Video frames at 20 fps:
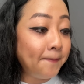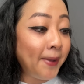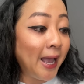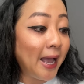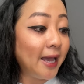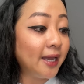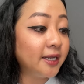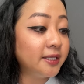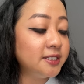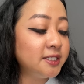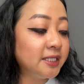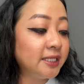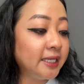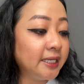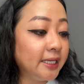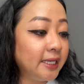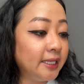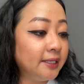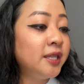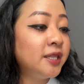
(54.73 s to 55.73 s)

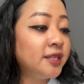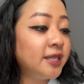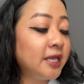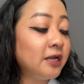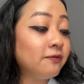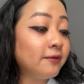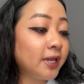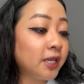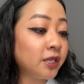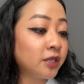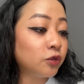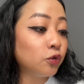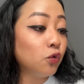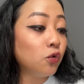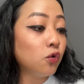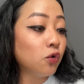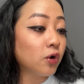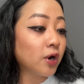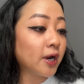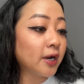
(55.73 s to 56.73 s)
patented C
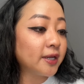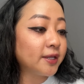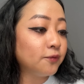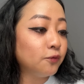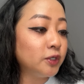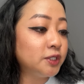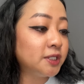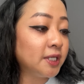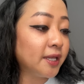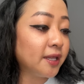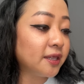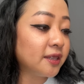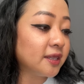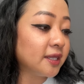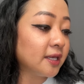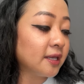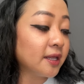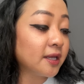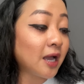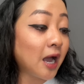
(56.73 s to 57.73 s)
Restore, which is
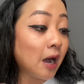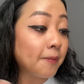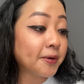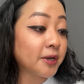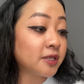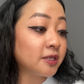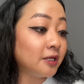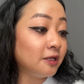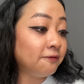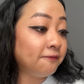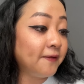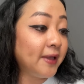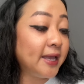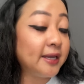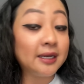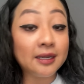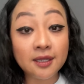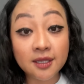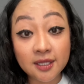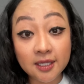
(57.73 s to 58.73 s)
the copper
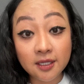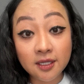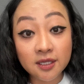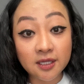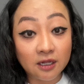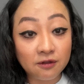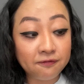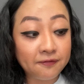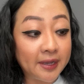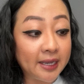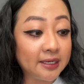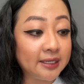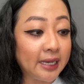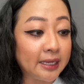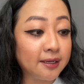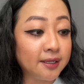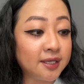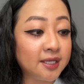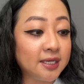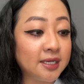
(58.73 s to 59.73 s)
sulfate and zinc sulfate
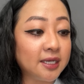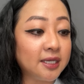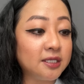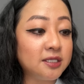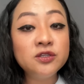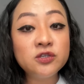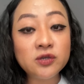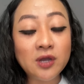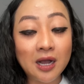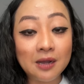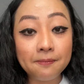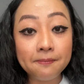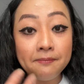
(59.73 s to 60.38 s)
that is good to help